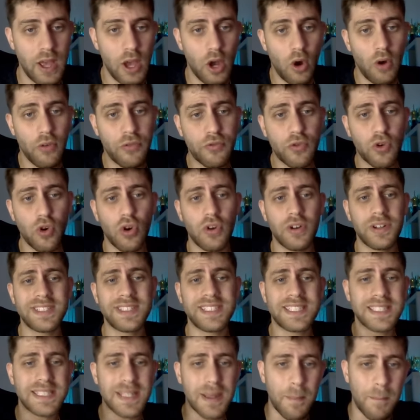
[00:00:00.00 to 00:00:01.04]
Of
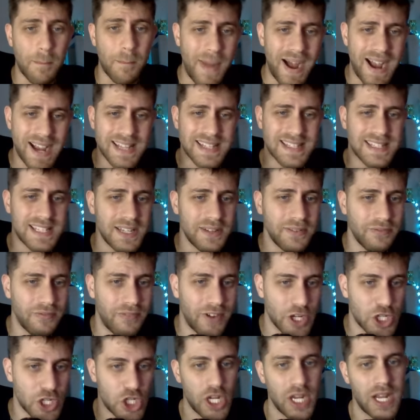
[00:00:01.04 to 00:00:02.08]
course, Maxime
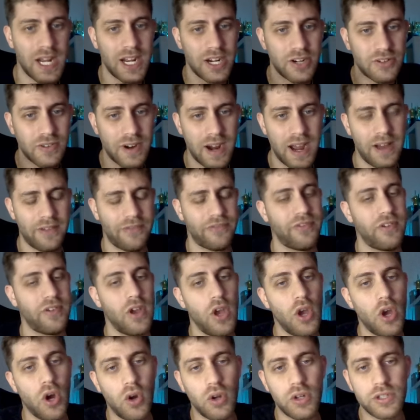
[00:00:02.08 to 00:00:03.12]
Vachier-Lagrave,
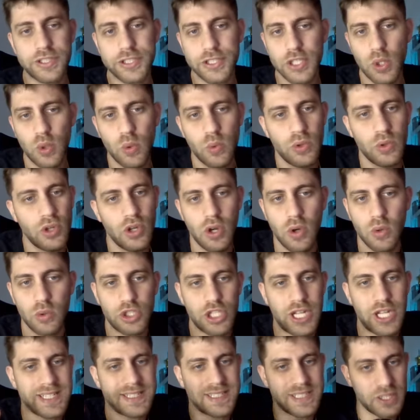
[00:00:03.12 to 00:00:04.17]
also you know
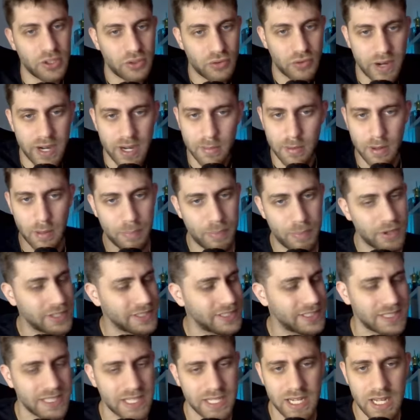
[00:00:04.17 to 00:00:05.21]
just incredible
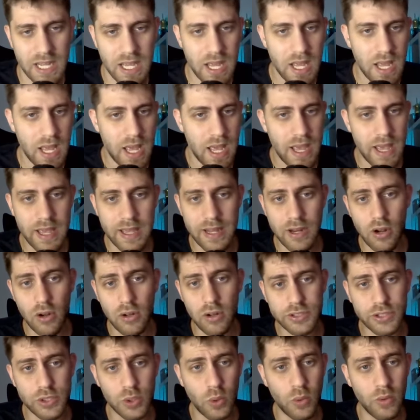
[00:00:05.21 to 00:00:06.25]
person and
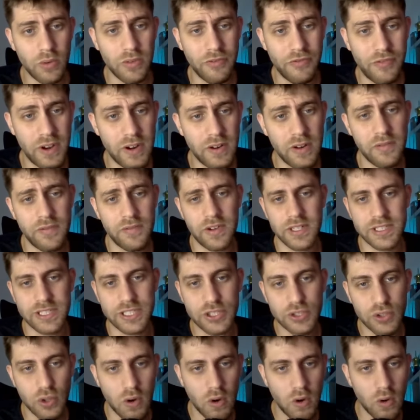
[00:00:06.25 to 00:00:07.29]
also very very
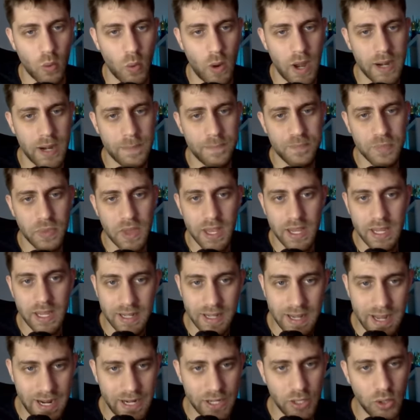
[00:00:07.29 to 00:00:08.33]
strong one in
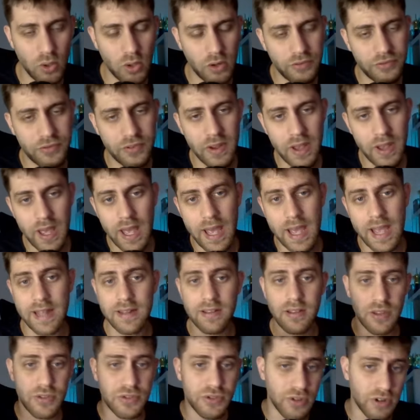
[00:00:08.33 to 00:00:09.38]
Najdorf and
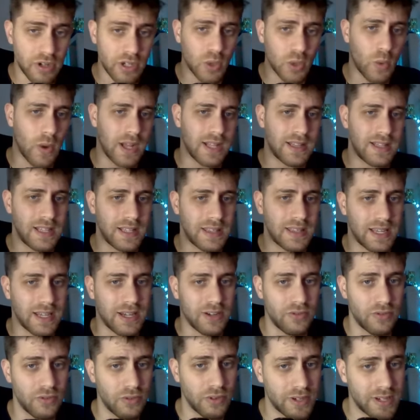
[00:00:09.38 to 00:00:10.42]
the third one that I
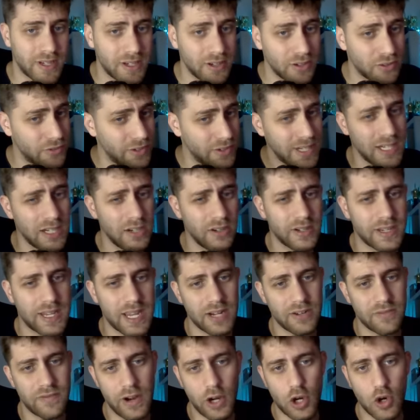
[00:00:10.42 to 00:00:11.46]
really
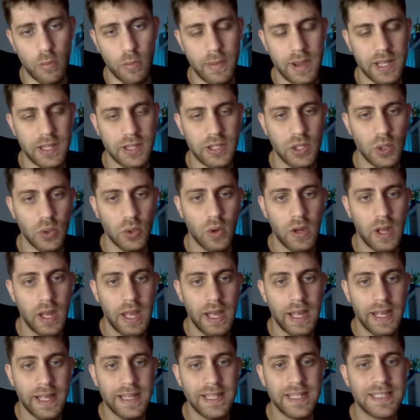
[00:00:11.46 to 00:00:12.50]
can recommend you
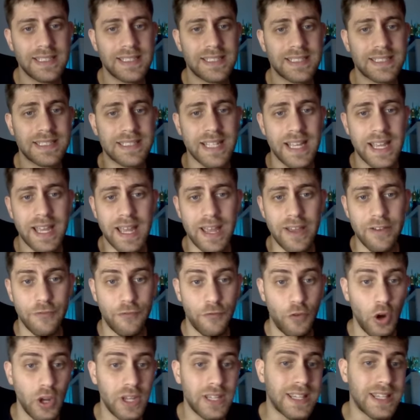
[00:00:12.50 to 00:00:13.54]
it's uh,
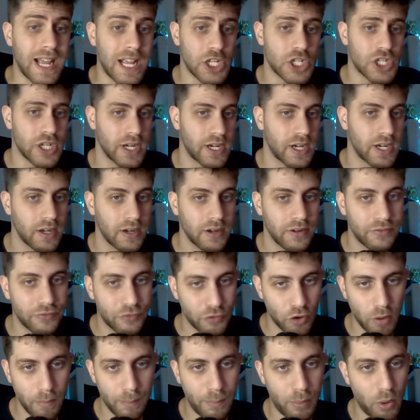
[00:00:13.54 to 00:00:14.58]
Wojtaszek
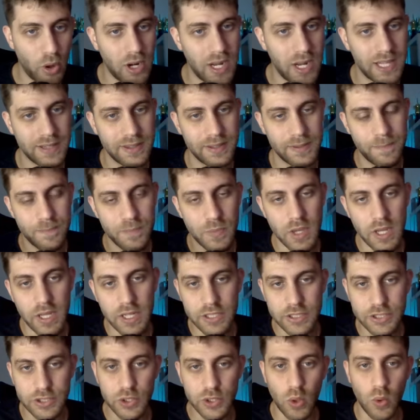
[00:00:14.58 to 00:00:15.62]
from Poland
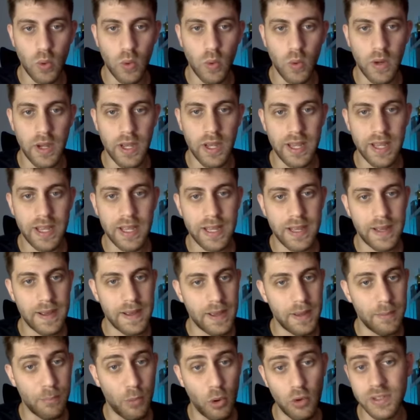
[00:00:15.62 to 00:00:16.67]
so uh,
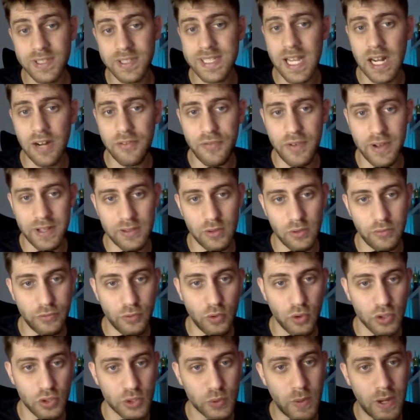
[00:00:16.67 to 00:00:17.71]
Boris Gelfand, of
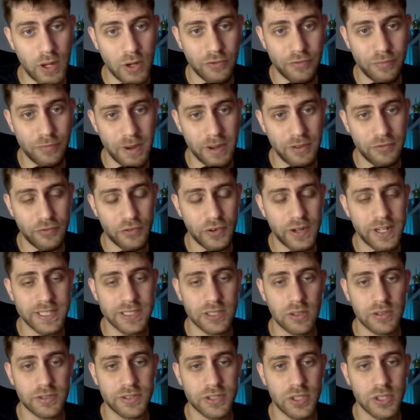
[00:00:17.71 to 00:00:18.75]
course, one of my friends
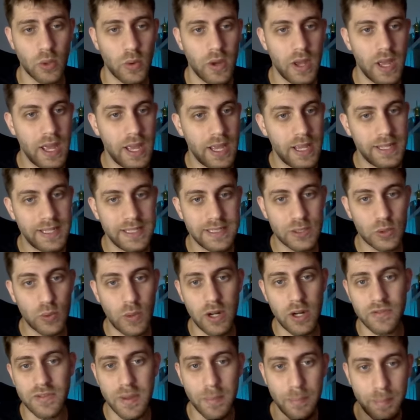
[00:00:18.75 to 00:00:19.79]
also, he's one
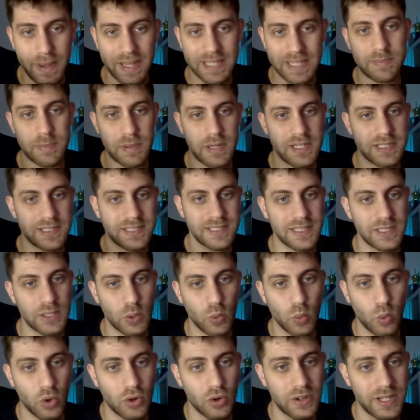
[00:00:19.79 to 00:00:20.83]
of the best players in the
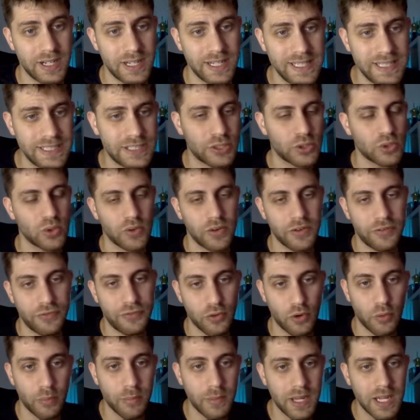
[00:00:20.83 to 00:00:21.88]
world in history
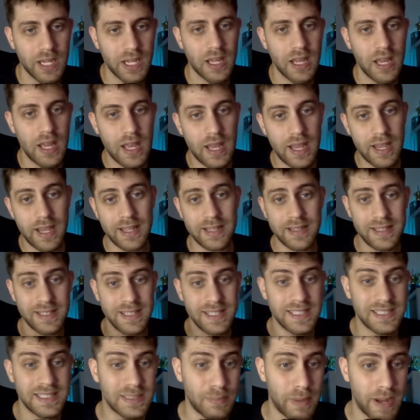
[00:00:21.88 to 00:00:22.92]
for me and
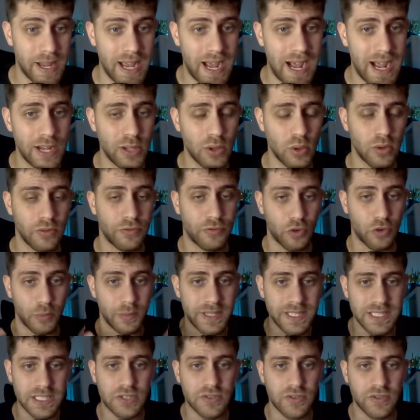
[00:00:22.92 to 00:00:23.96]
is my idol from
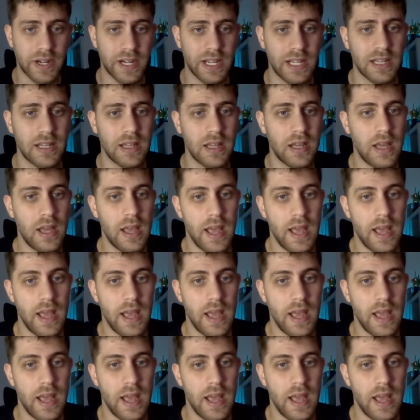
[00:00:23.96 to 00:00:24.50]
Israel.